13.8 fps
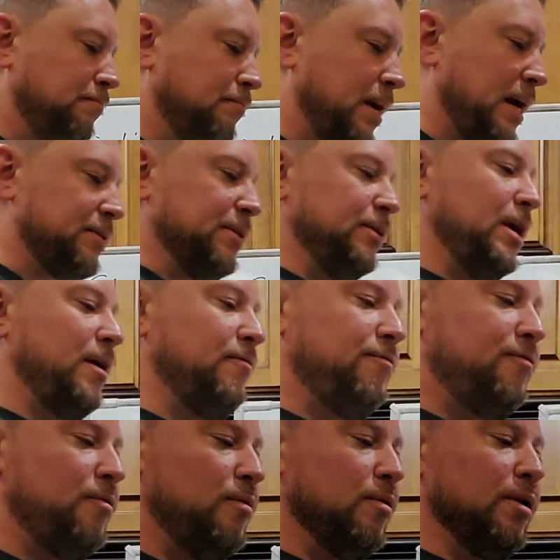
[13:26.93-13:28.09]
Actually, not
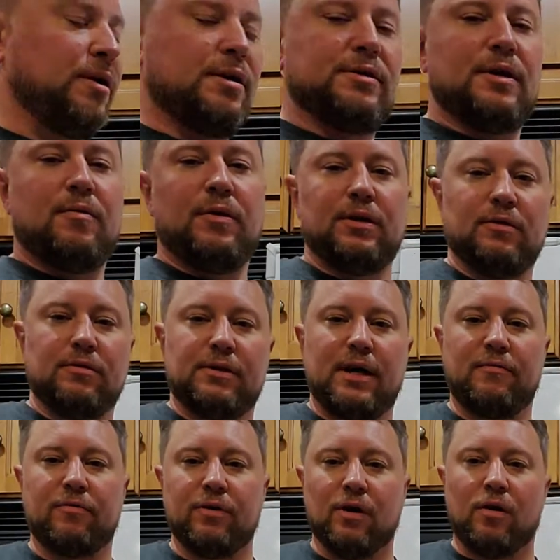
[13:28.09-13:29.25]
4, because I want to use that
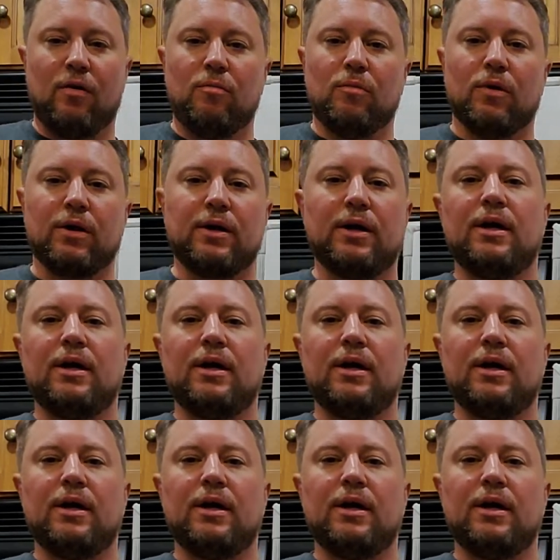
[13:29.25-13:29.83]
for your homework.